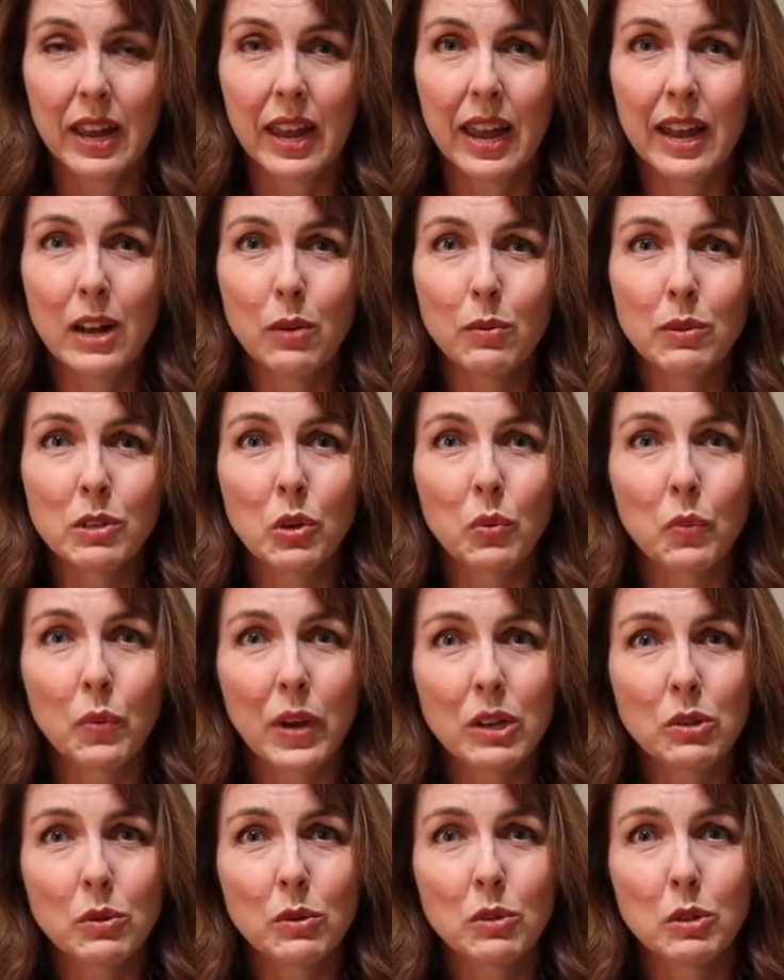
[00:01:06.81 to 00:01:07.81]
And it was a
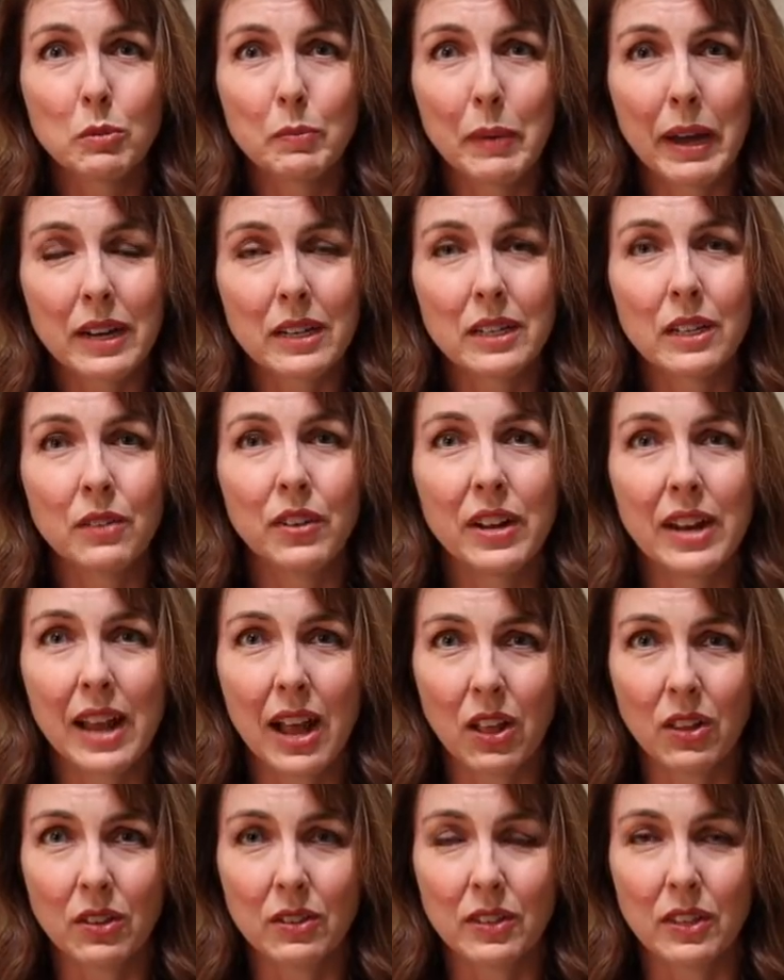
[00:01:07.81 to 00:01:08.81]
retrospective
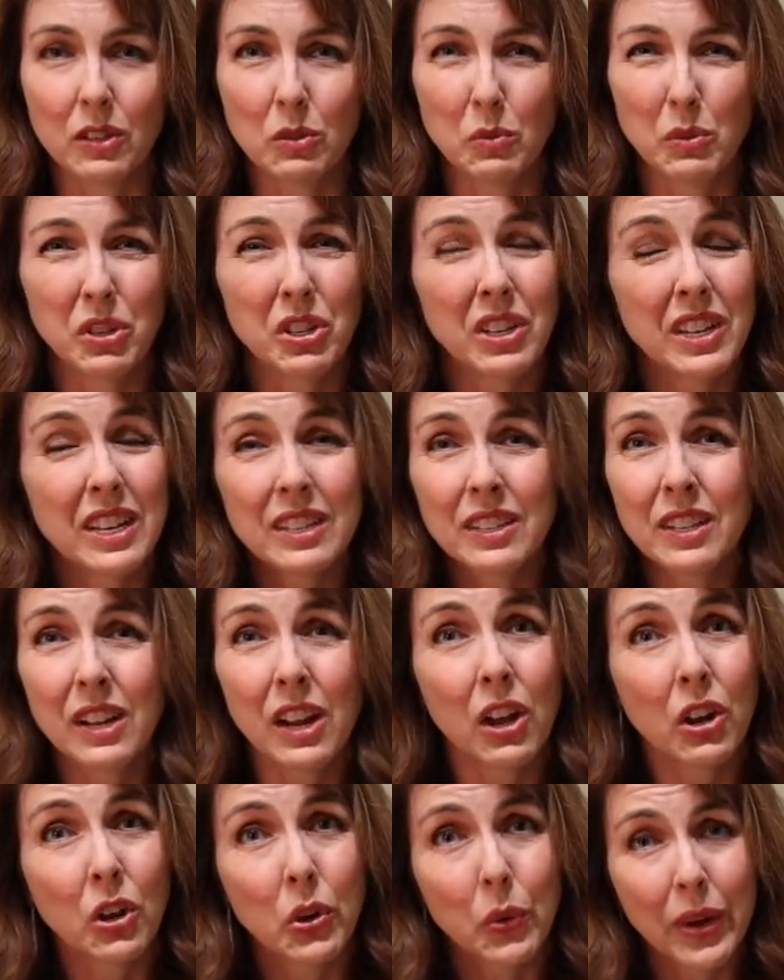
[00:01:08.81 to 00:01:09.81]
analysis, which isn't
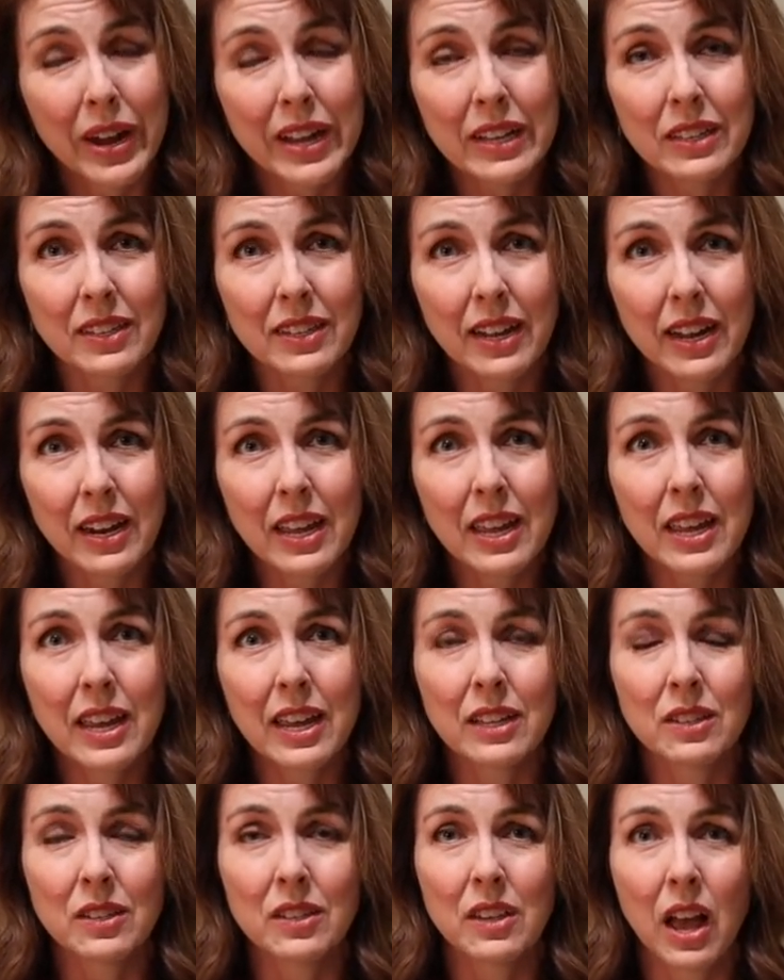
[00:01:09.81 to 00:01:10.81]
a great study.
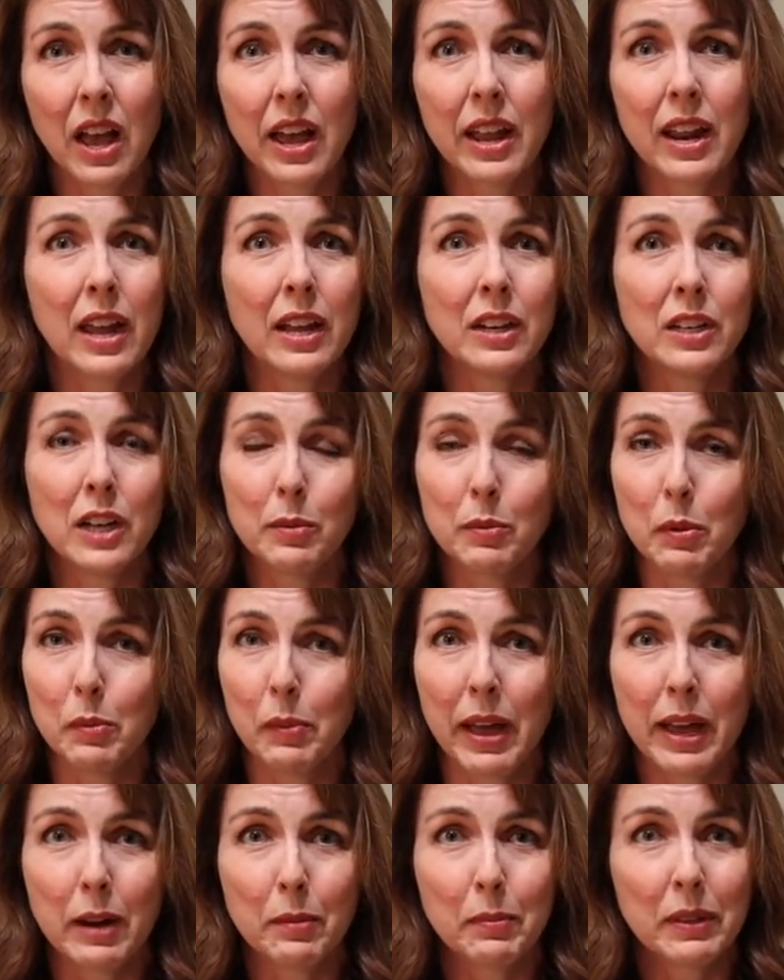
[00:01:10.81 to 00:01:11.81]
It's not a double
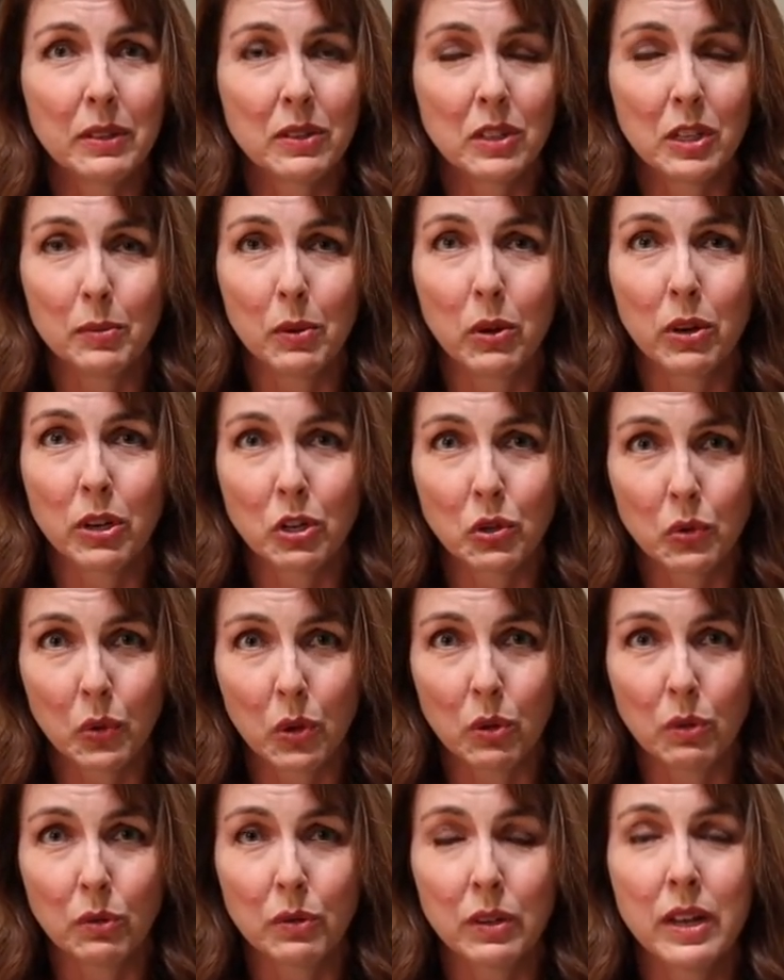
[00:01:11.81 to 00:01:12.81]
blind, placebo
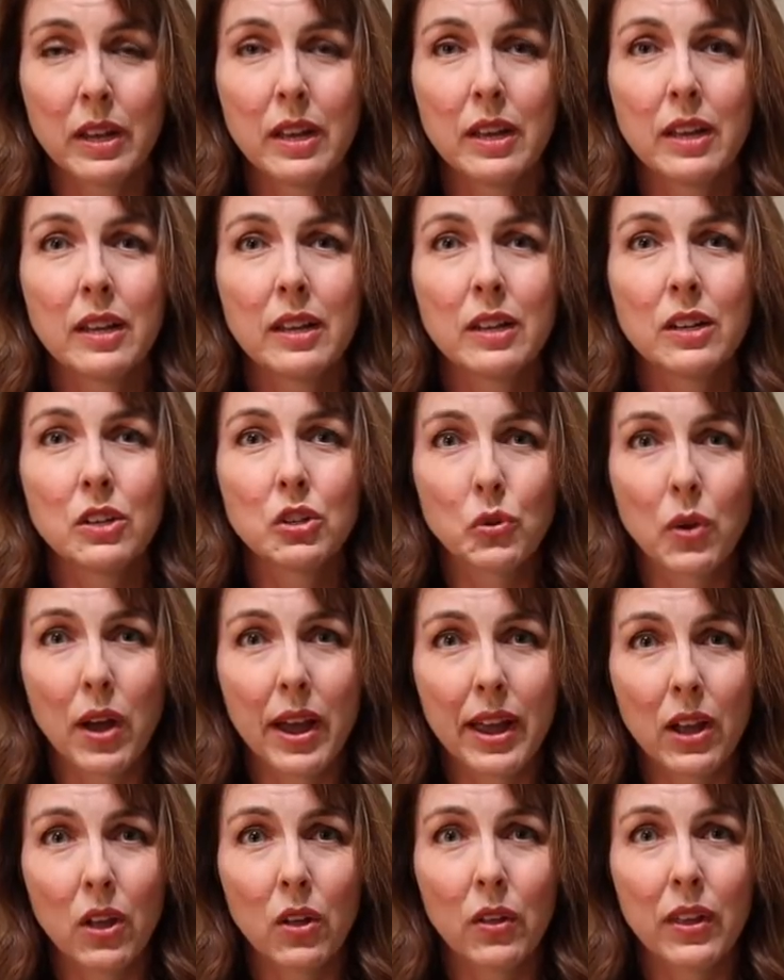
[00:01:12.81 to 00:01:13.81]
controlled
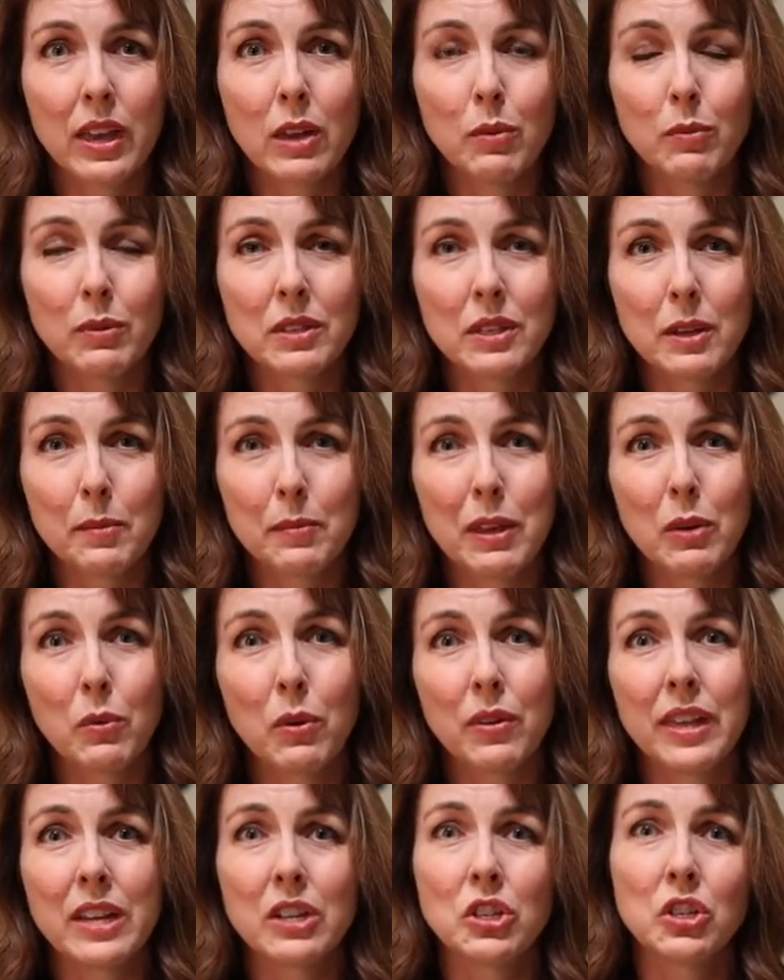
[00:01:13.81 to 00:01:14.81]
trial, it was something
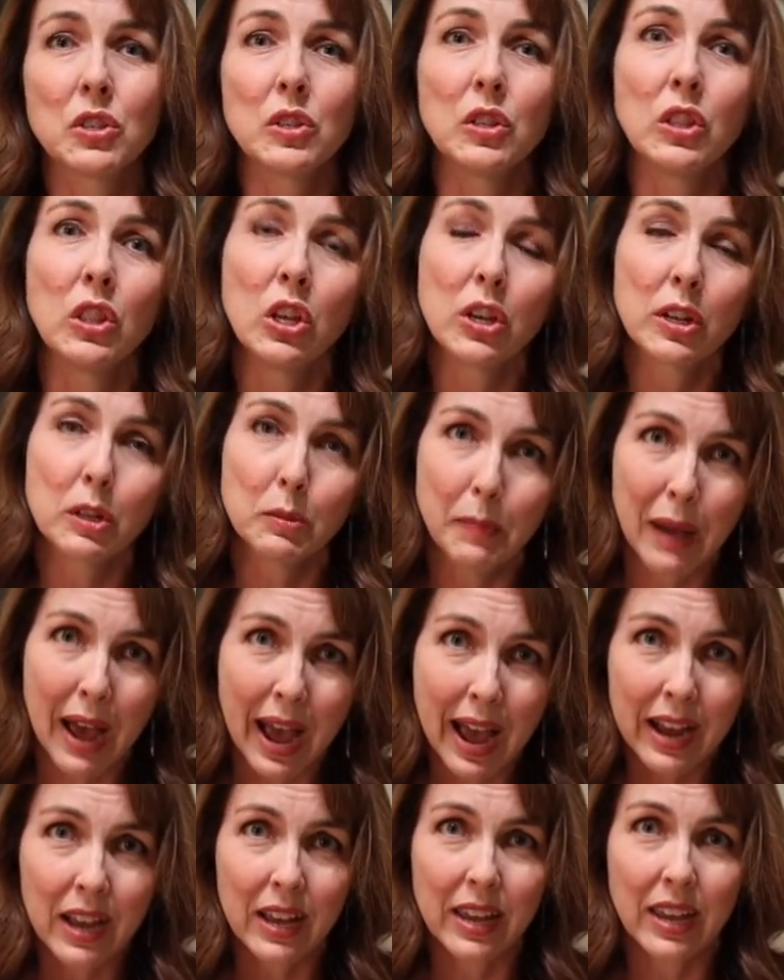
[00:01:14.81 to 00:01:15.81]
where they just looked
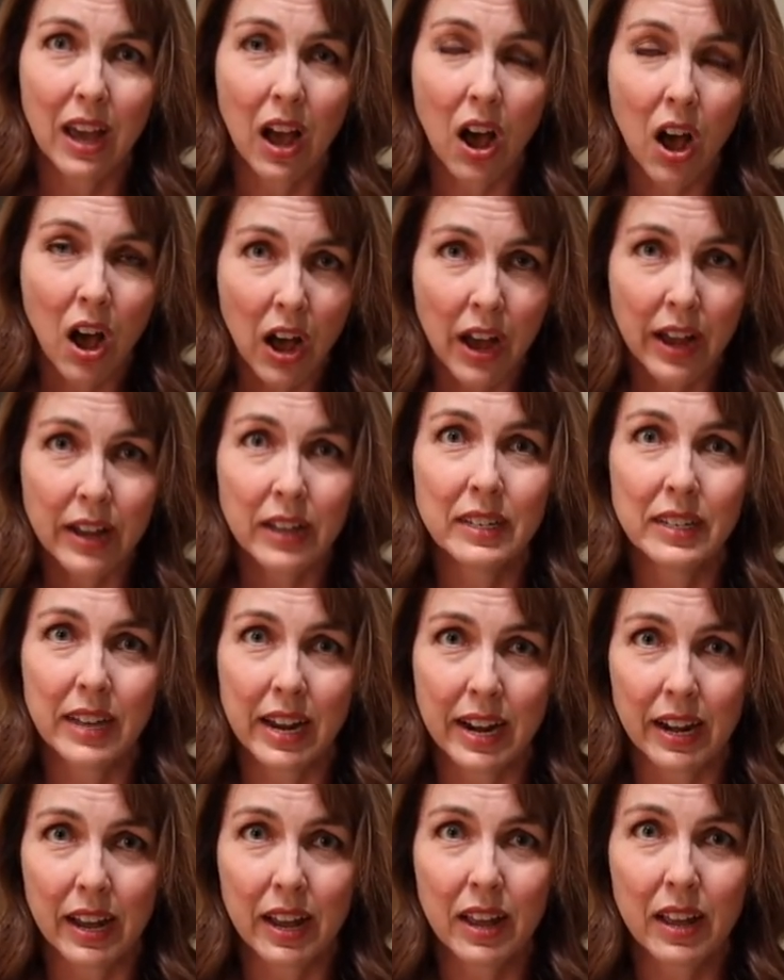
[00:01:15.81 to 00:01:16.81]
back on
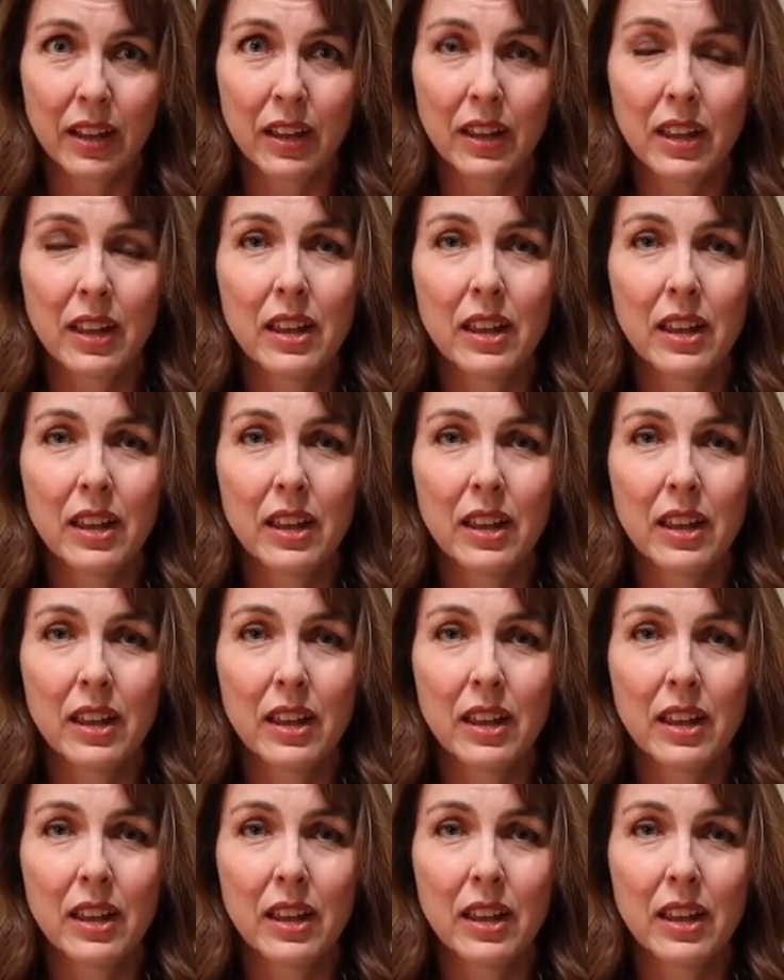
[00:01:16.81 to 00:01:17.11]
data.